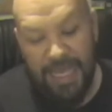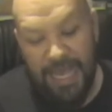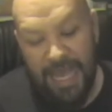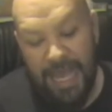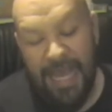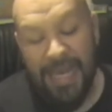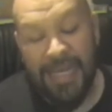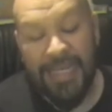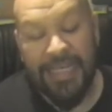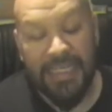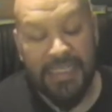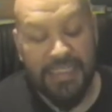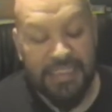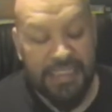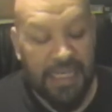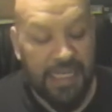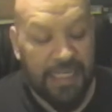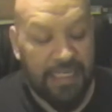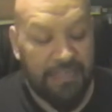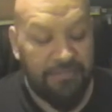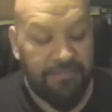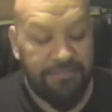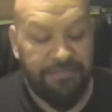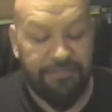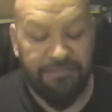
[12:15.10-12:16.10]
I guess I
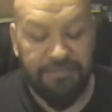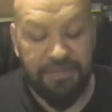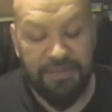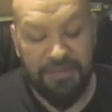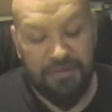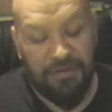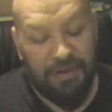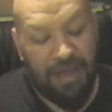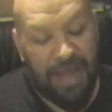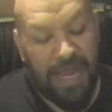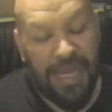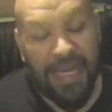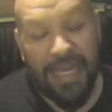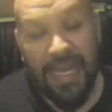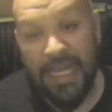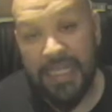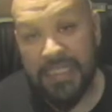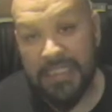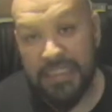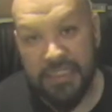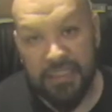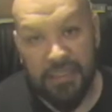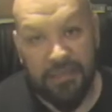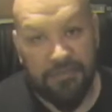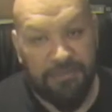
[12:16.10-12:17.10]
can, you know, I
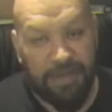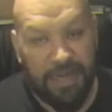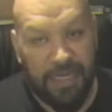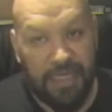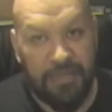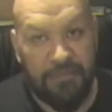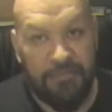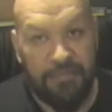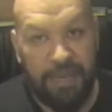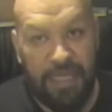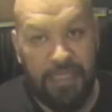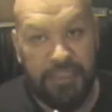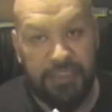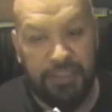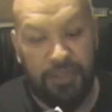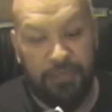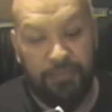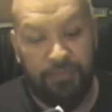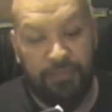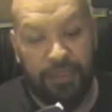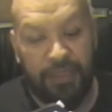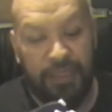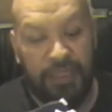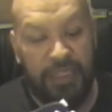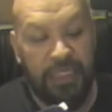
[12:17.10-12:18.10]
got stuff I can match
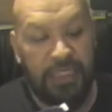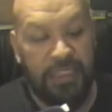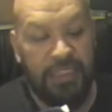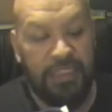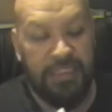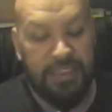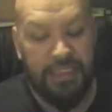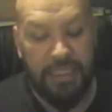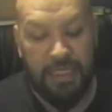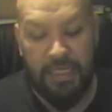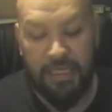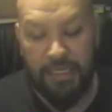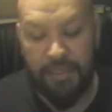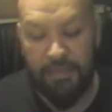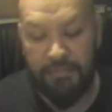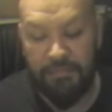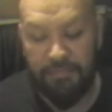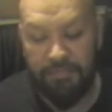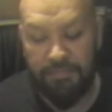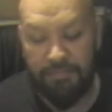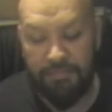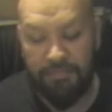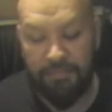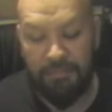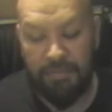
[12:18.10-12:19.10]
up with these.
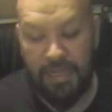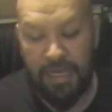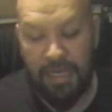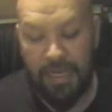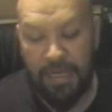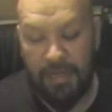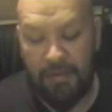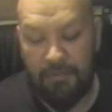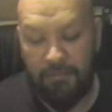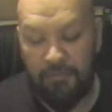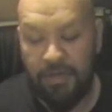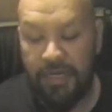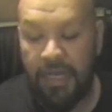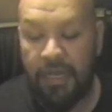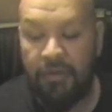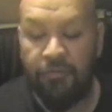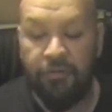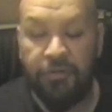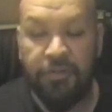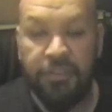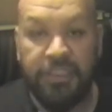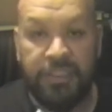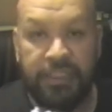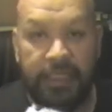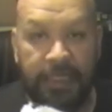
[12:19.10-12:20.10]
What I
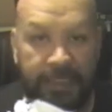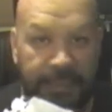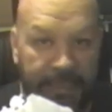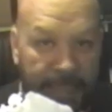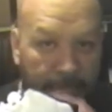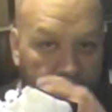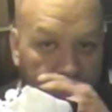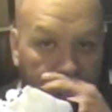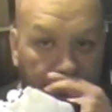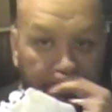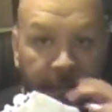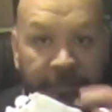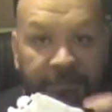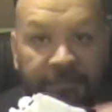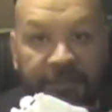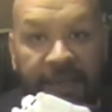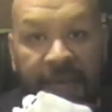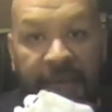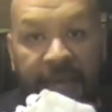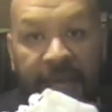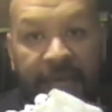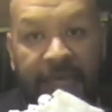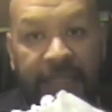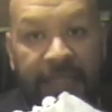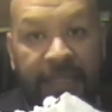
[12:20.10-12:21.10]
will say is I love
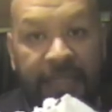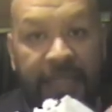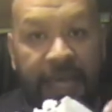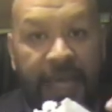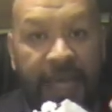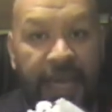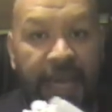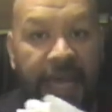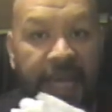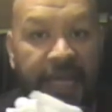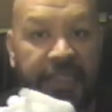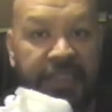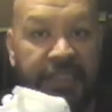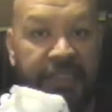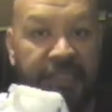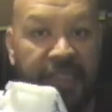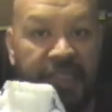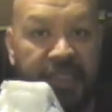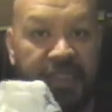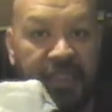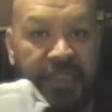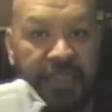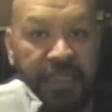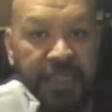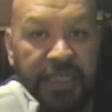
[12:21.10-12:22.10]
that they
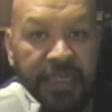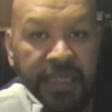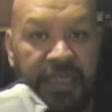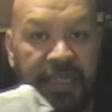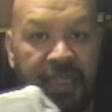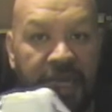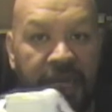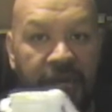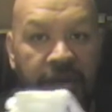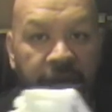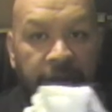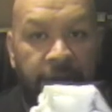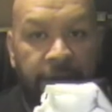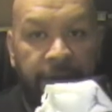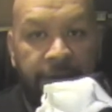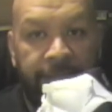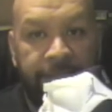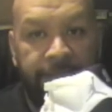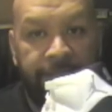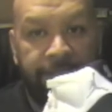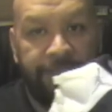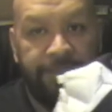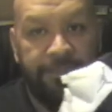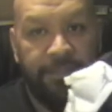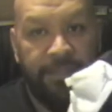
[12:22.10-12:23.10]
actually did
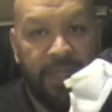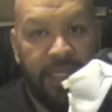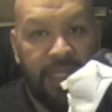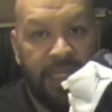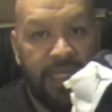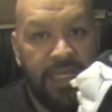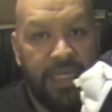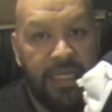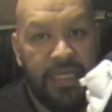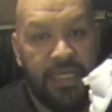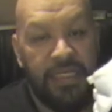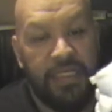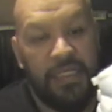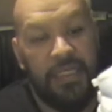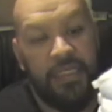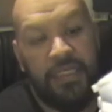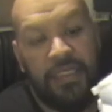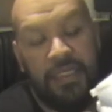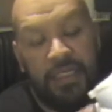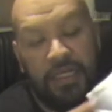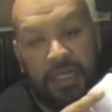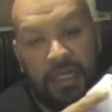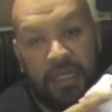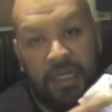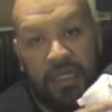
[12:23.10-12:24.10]
a
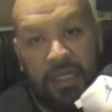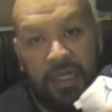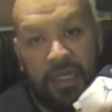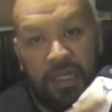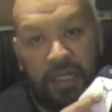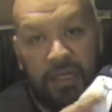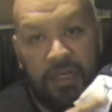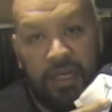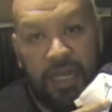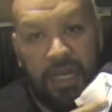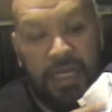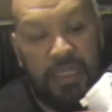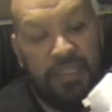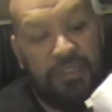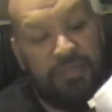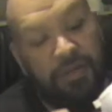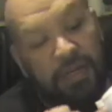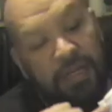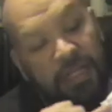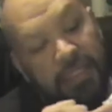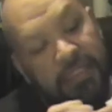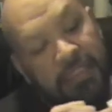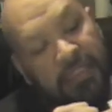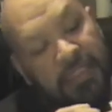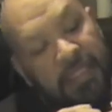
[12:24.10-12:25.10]
color
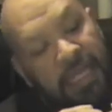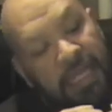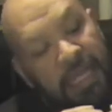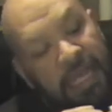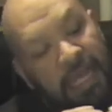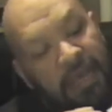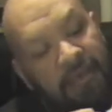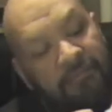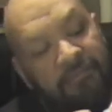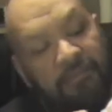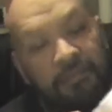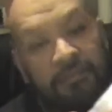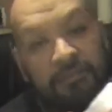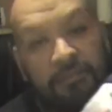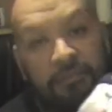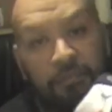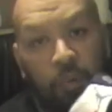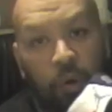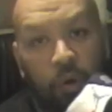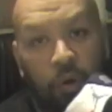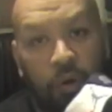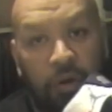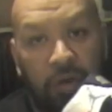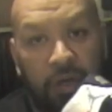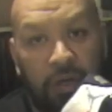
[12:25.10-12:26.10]
contrast. They have a
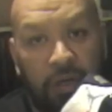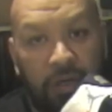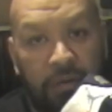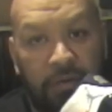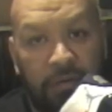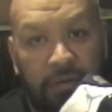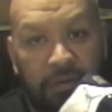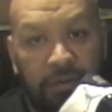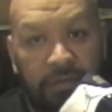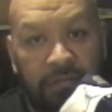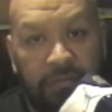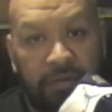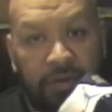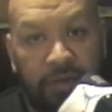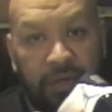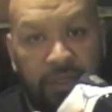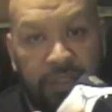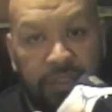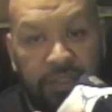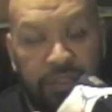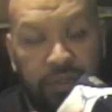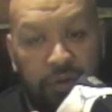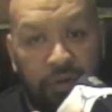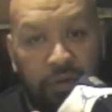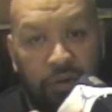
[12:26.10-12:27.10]
more of a
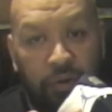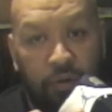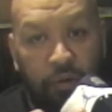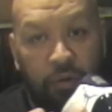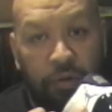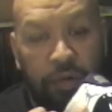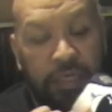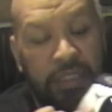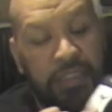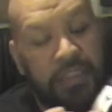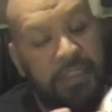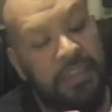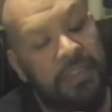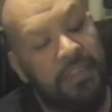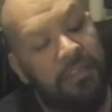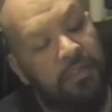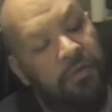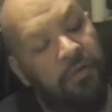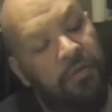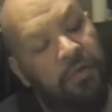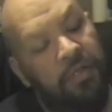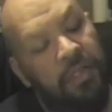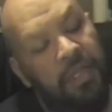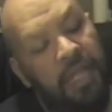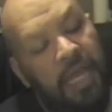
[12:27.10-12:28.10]
turquoise
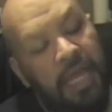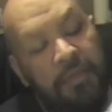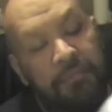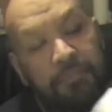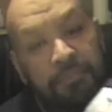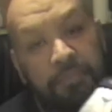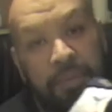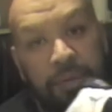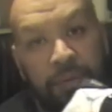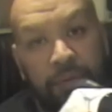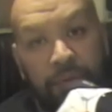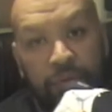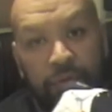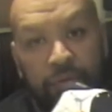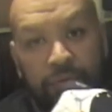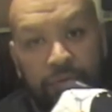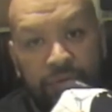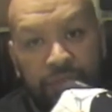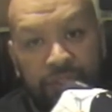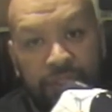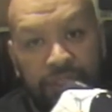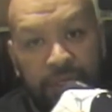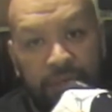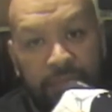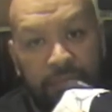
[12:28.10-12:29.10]
or a light blue
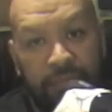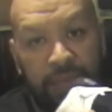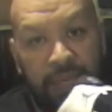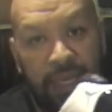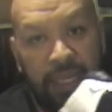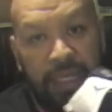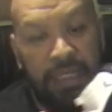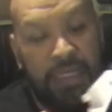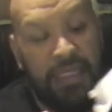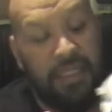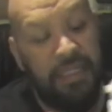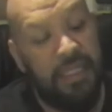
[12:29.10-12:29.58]
Jumpman.